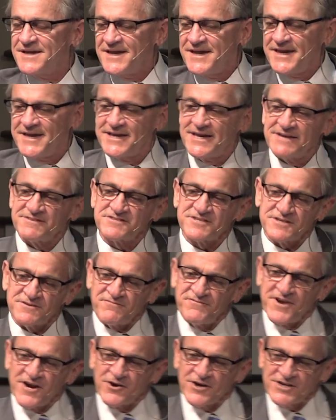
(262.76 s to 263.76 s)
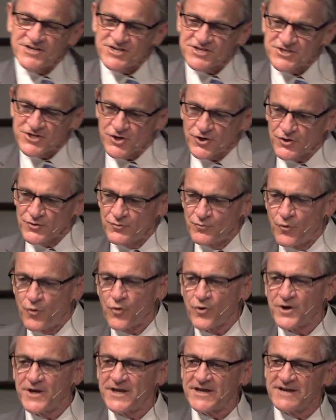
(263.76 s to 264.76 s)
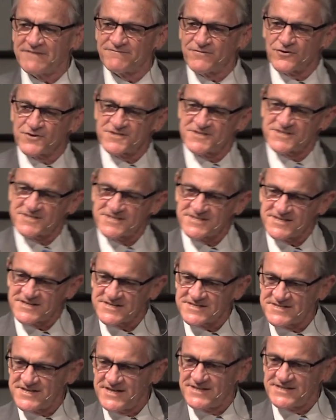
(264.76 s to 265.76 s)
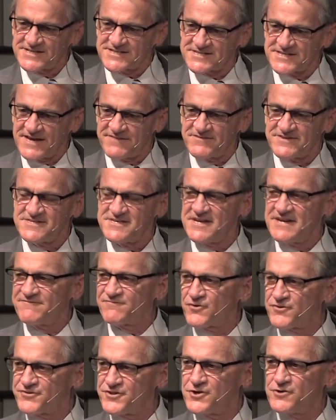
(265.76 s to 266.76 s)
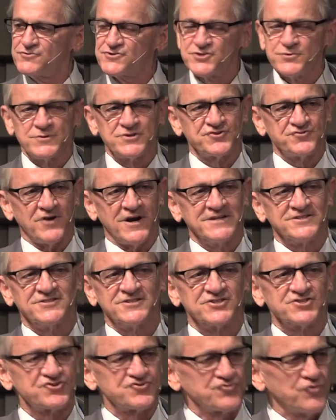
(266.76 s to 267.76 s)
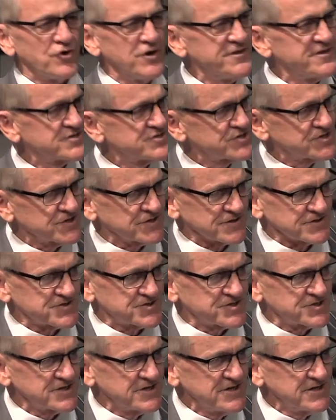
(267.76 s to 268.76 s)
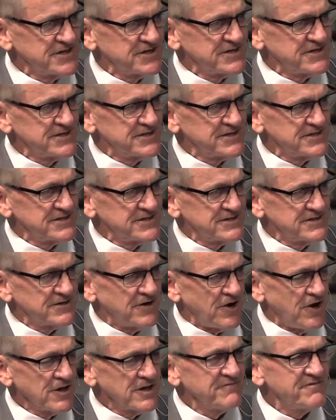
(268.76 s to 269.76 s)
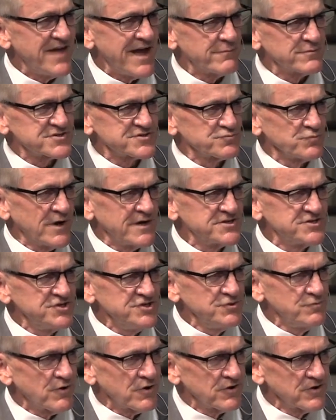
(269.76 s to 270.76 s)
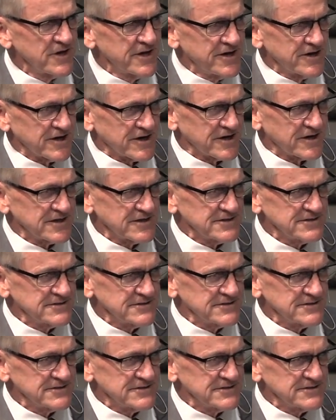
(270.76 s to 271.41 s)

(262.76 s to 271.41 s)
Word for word: he gives a very stern warning in verses 16 and 17 for those who would try to destroy the church. All of that was read to you earlier.